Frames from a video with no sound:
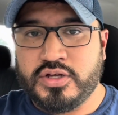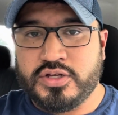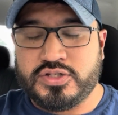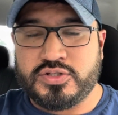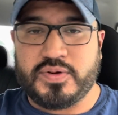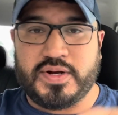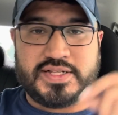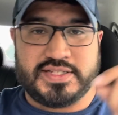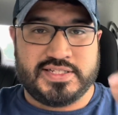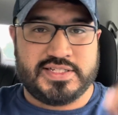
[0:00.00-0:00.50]

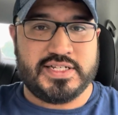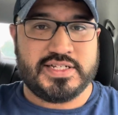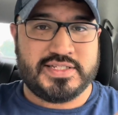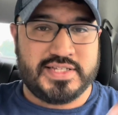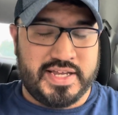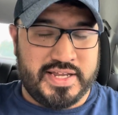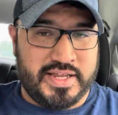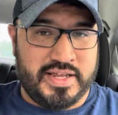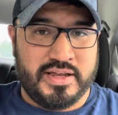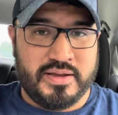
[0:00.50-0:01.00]
So at
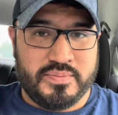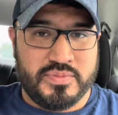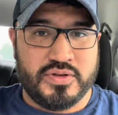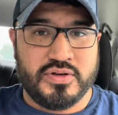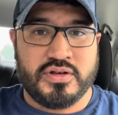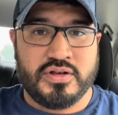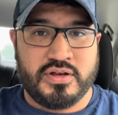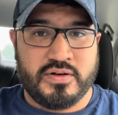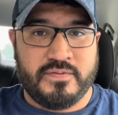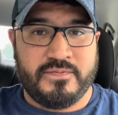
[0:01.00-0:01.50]
6 a.m.
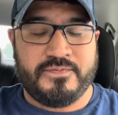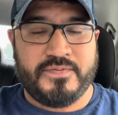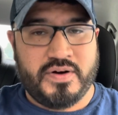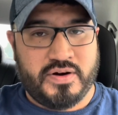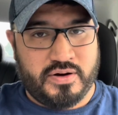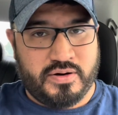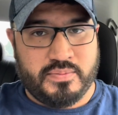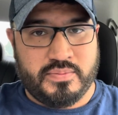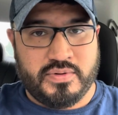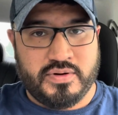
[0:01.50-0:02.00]
you can
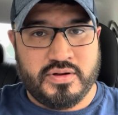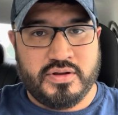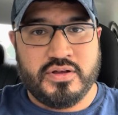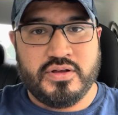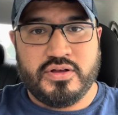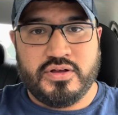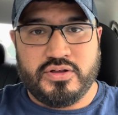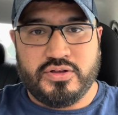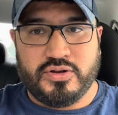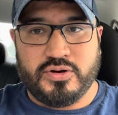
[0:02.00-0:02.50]
confirm
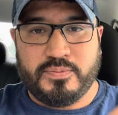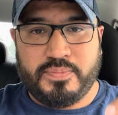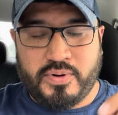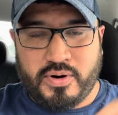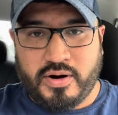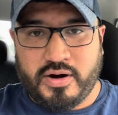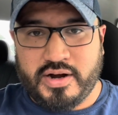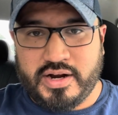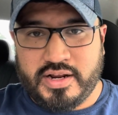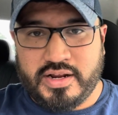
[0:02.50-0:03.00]
your
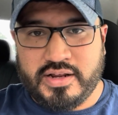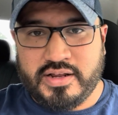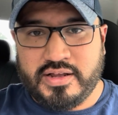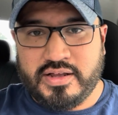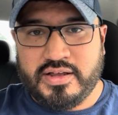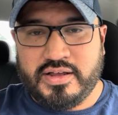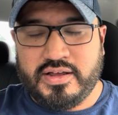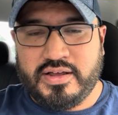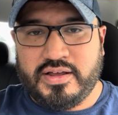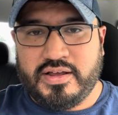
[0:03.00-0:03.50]
party,
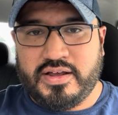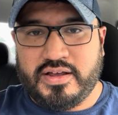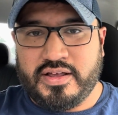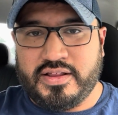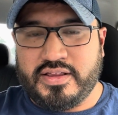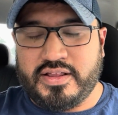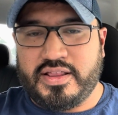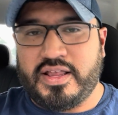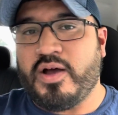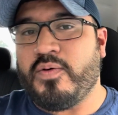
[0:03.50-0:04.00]

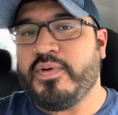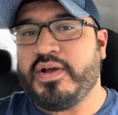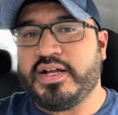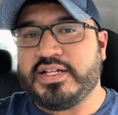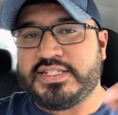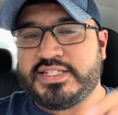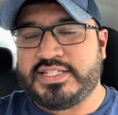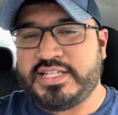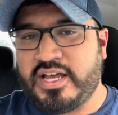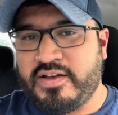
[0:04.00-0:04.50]
and then that way
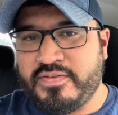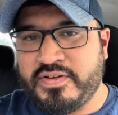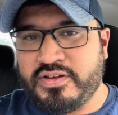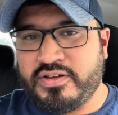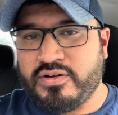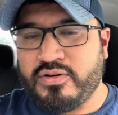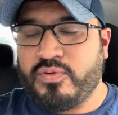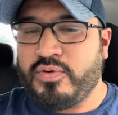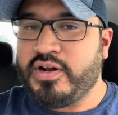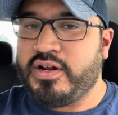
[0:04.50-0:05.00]
at 7
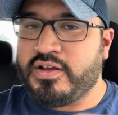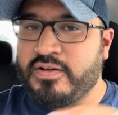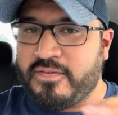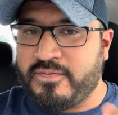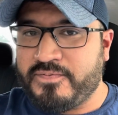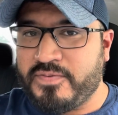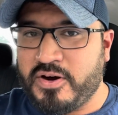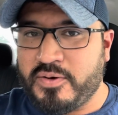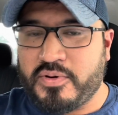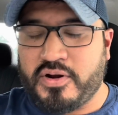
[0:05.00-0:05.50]
you're already
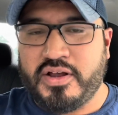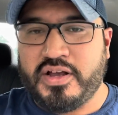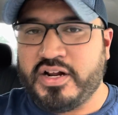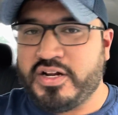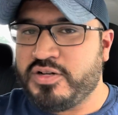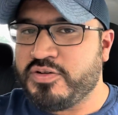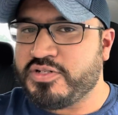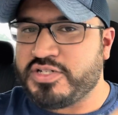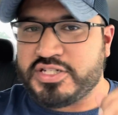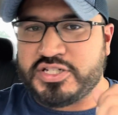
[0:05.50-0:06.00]
confirmed. All you got
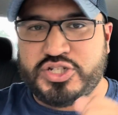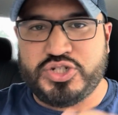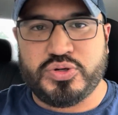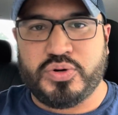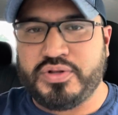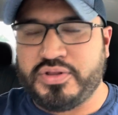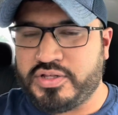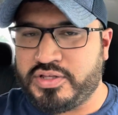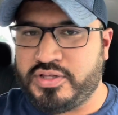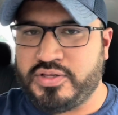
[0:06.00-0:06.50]
to do is just
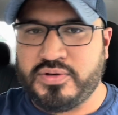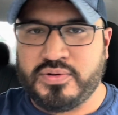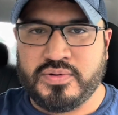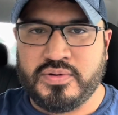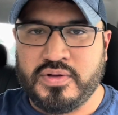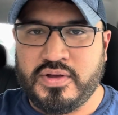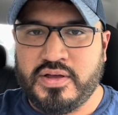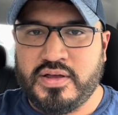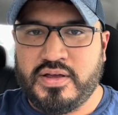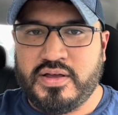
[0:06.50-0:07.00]
join the
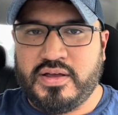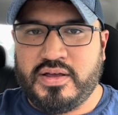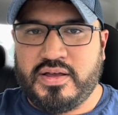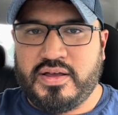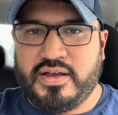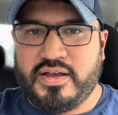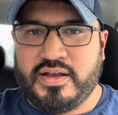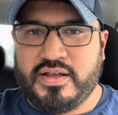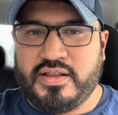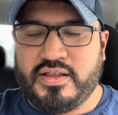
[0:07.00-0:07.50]
queue,
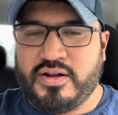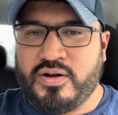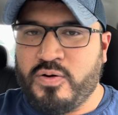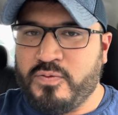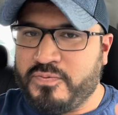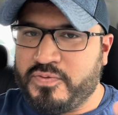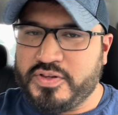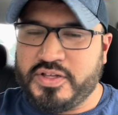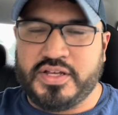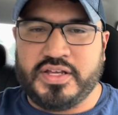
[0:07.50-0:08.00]
and then
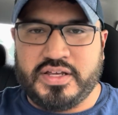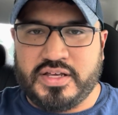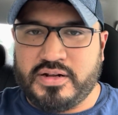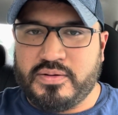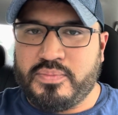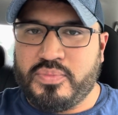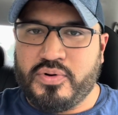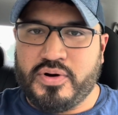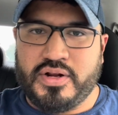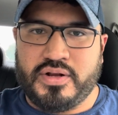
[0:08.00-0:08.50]
hopefully you can get
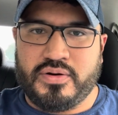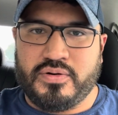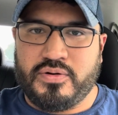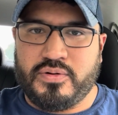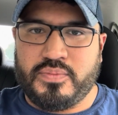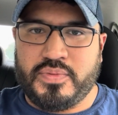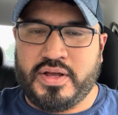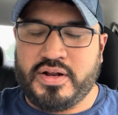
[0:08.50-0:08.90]
a boarding group.